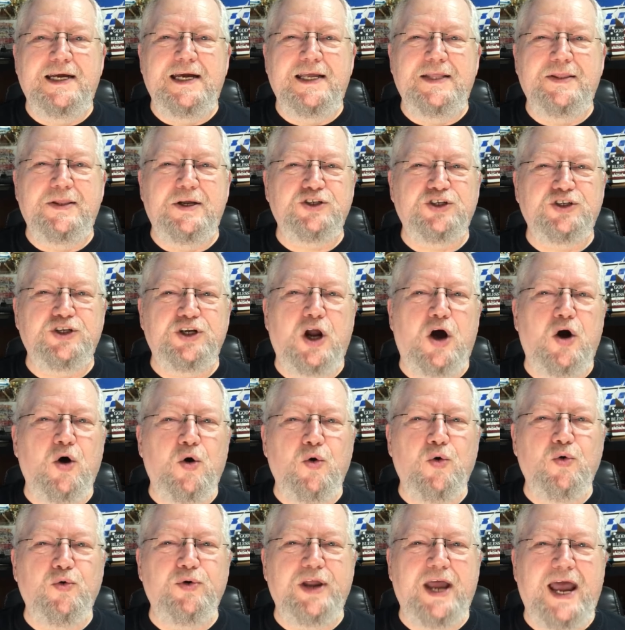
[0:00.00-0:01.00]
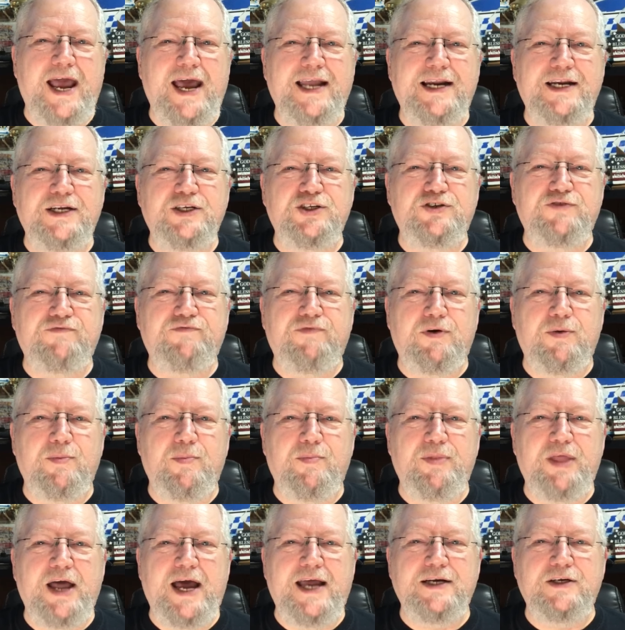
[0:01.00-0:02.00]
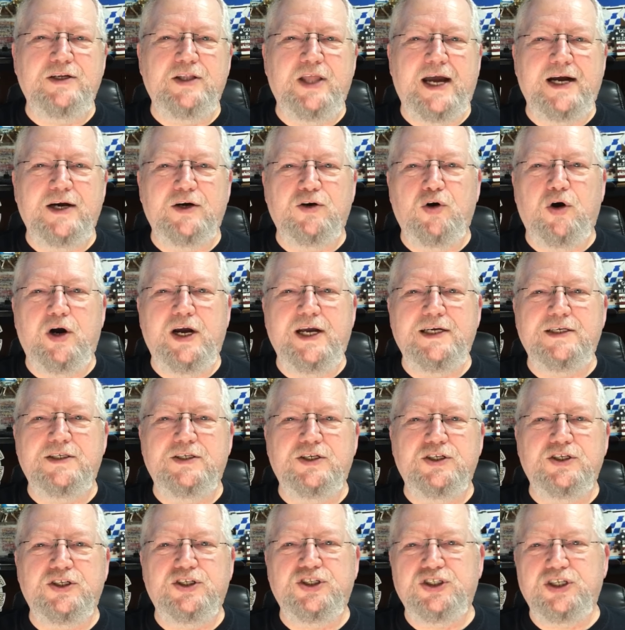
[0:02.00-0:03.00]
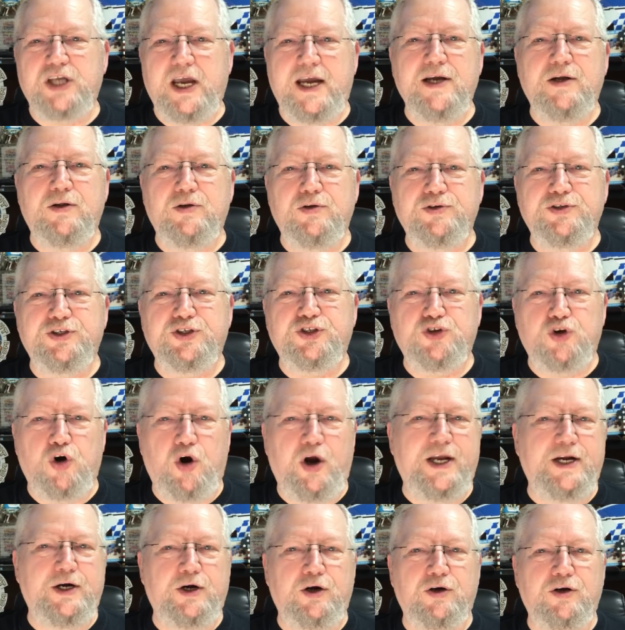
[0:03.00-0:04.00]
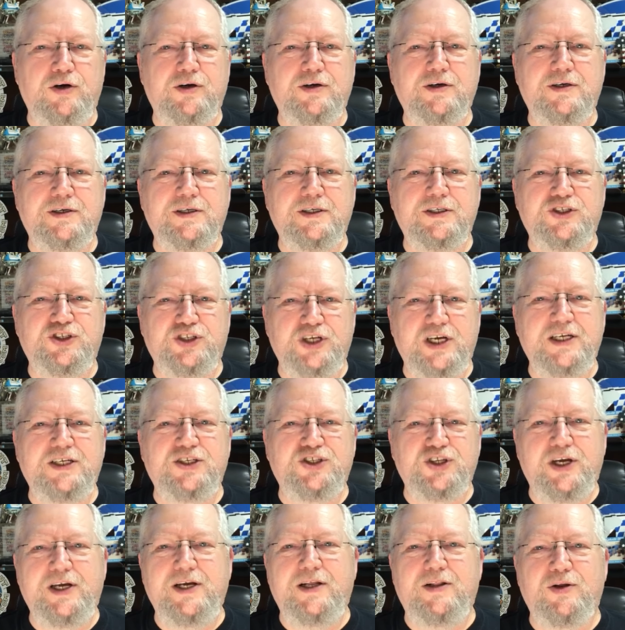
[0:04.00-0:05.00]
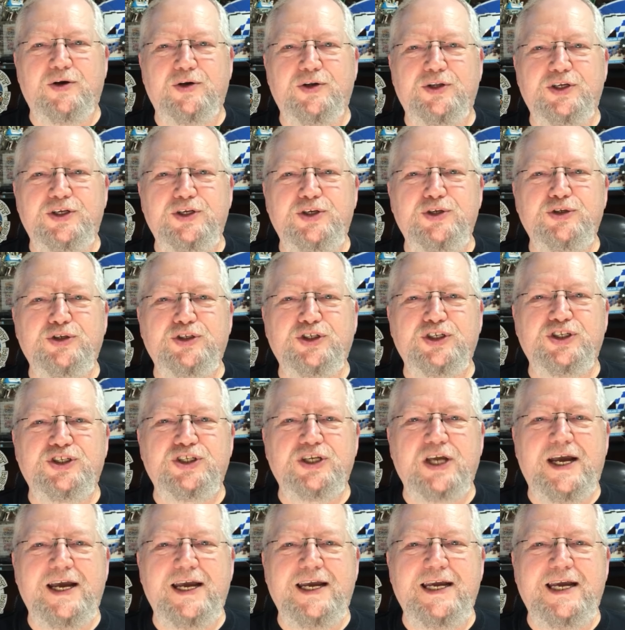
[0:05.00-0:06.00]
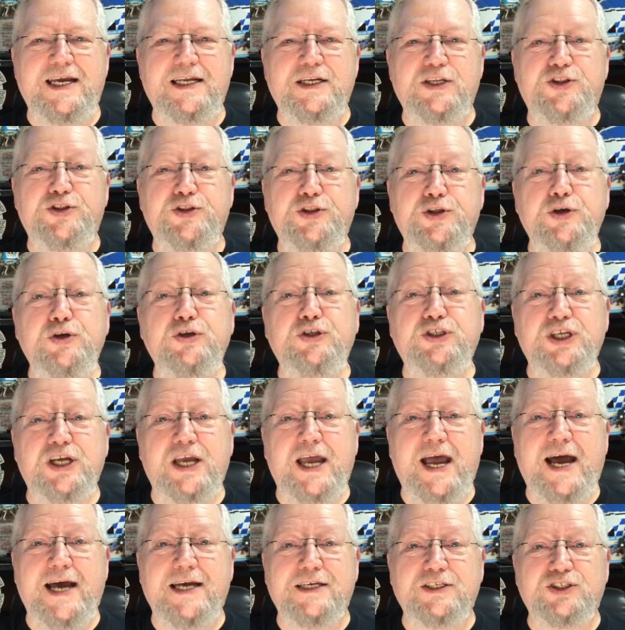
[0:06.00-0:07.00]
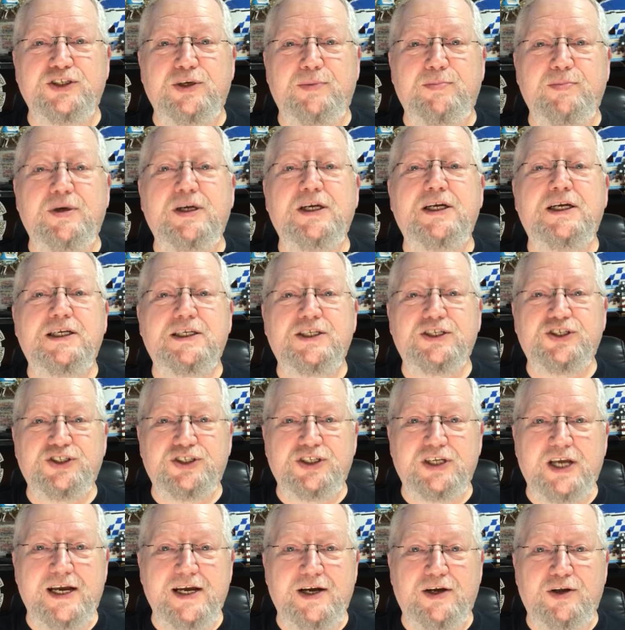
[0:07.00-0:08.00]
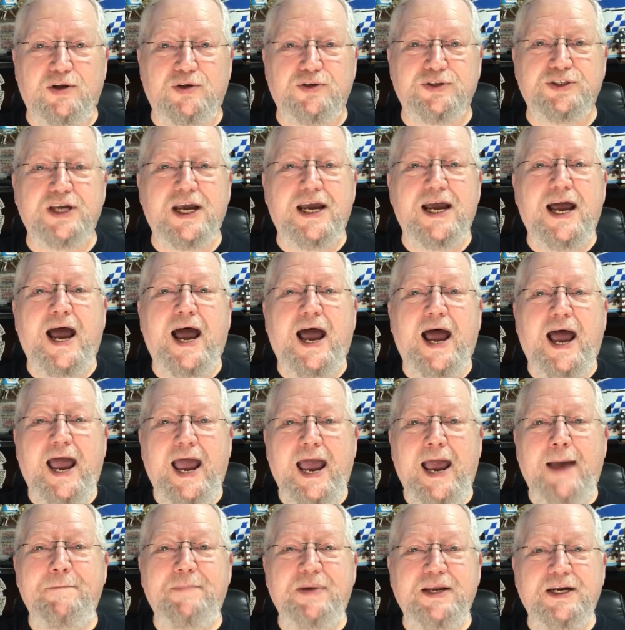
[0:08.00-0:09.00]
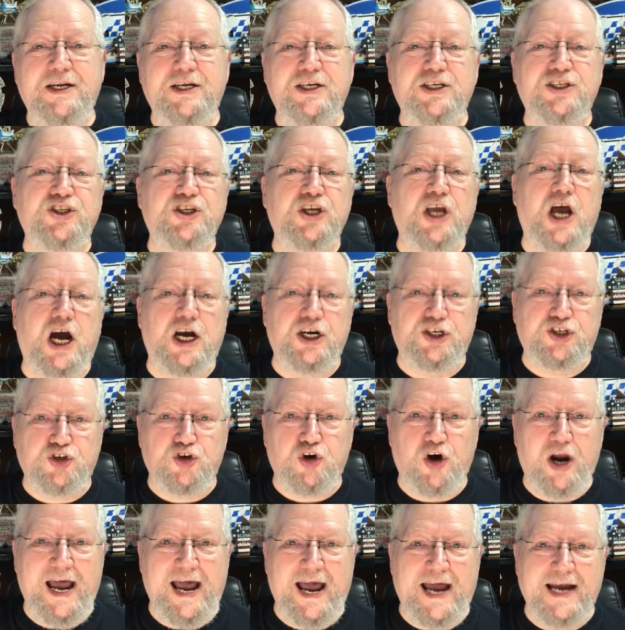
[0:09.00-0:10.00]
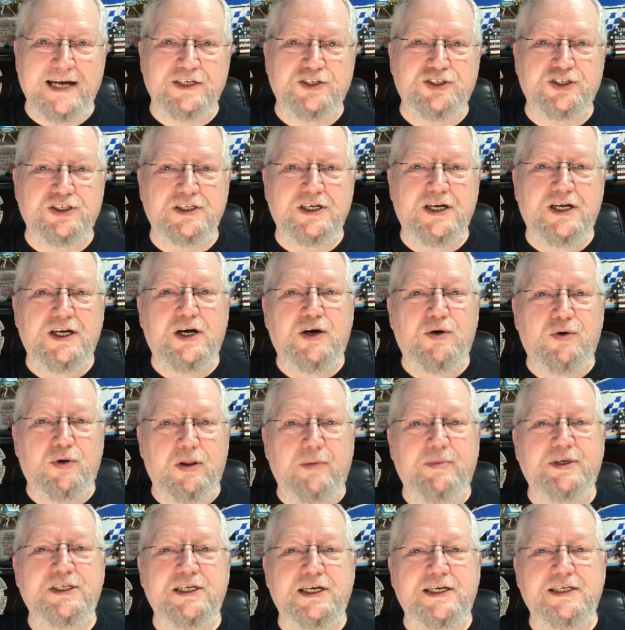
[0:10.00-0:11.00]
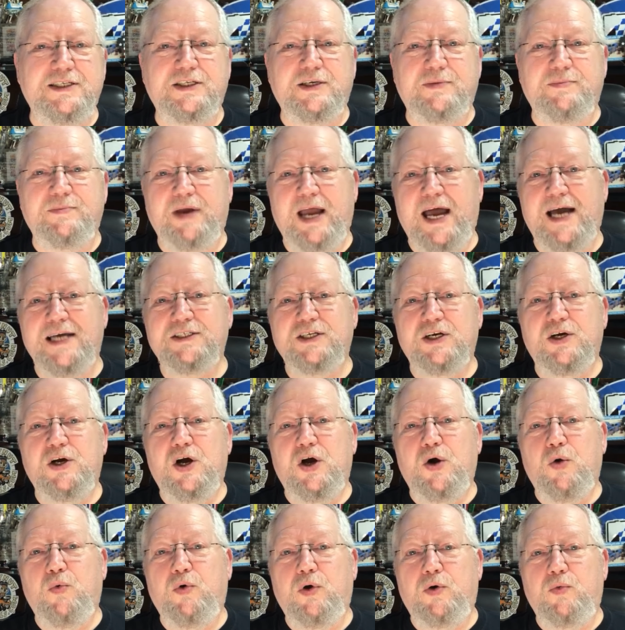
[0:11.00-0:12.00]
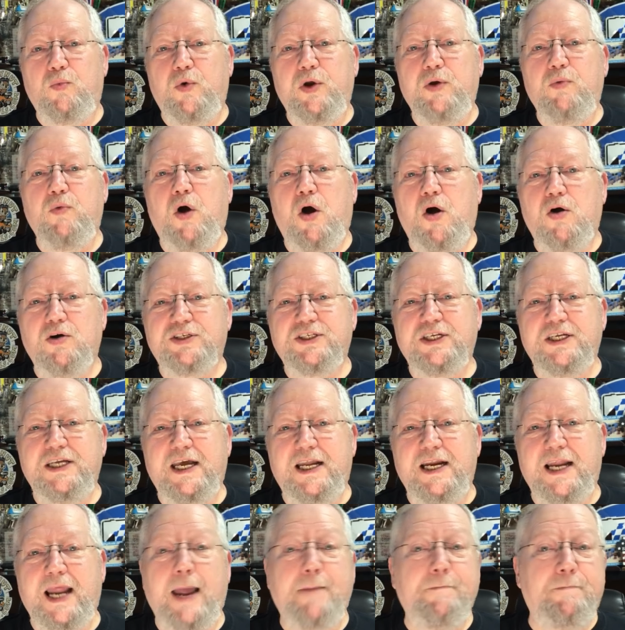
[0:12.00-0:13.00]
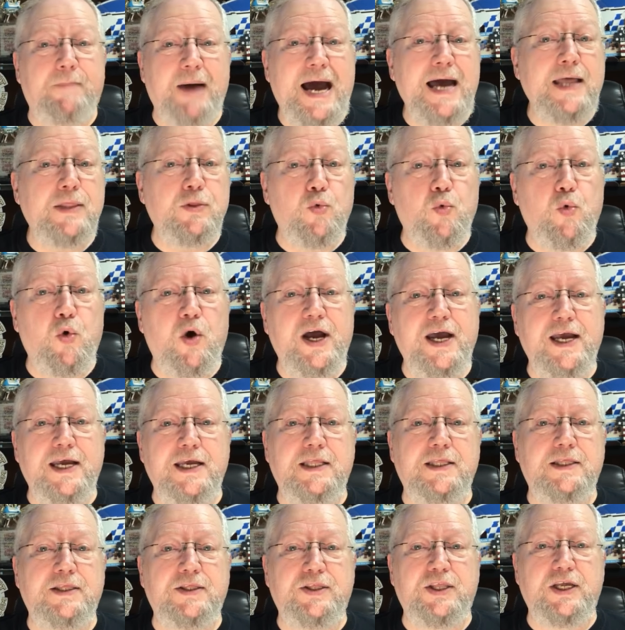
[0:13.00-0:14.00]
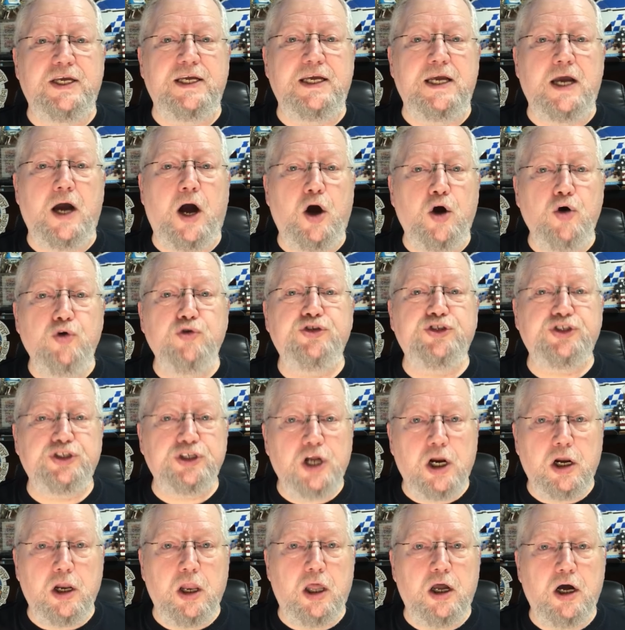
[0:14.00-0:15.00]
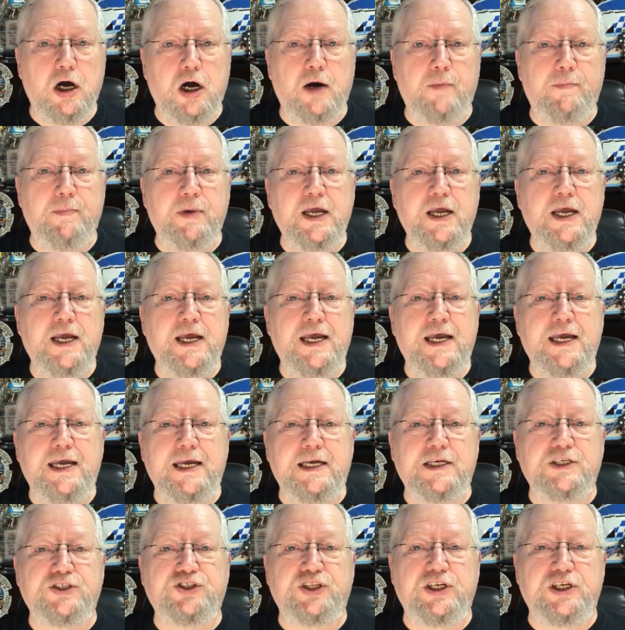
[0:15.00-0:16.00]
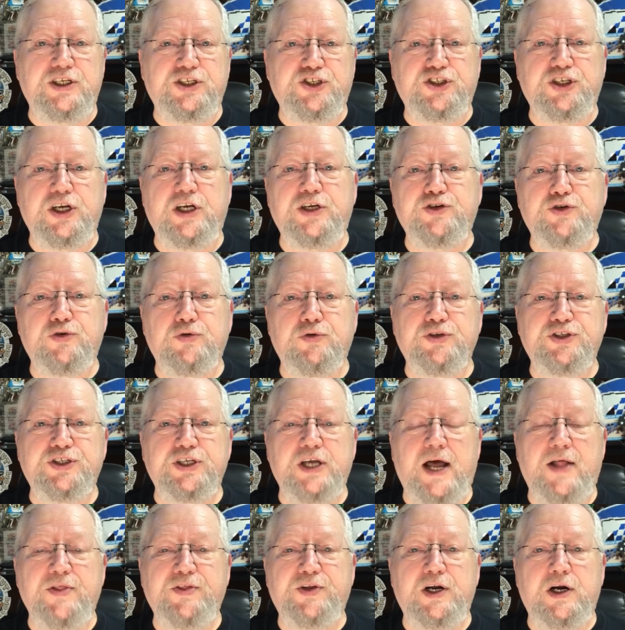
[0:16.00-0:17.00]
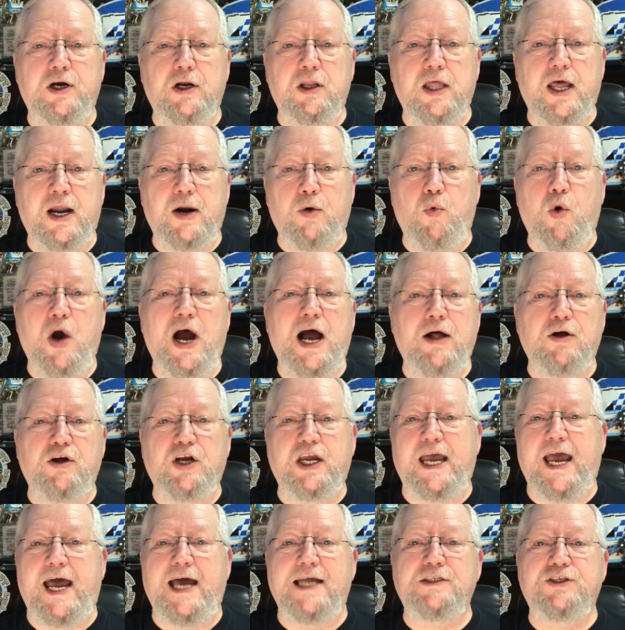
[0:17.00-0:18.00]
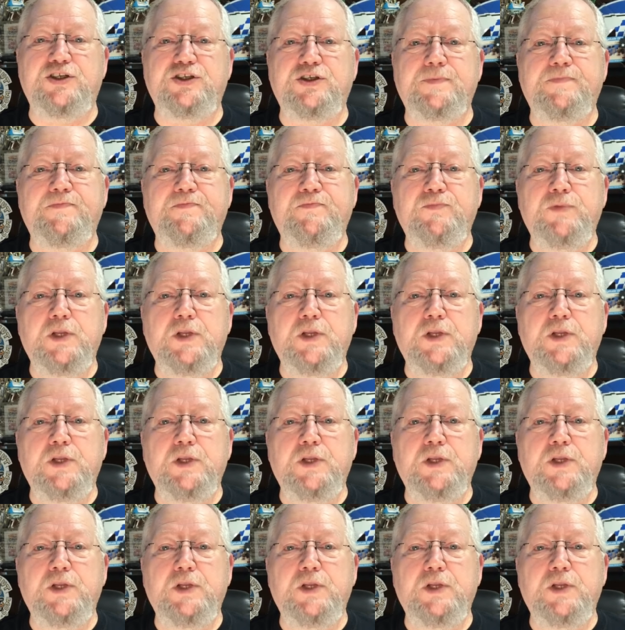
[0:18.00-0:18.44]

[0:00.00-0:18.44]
there's an old adage from that great sales trainer, Zig Ziglar, that used to say, enthusiasm sells, happiness attracts. Well, let me tell you something, guys. When we walked in, and by the way, the host club is the Central South Carolina Wildcats.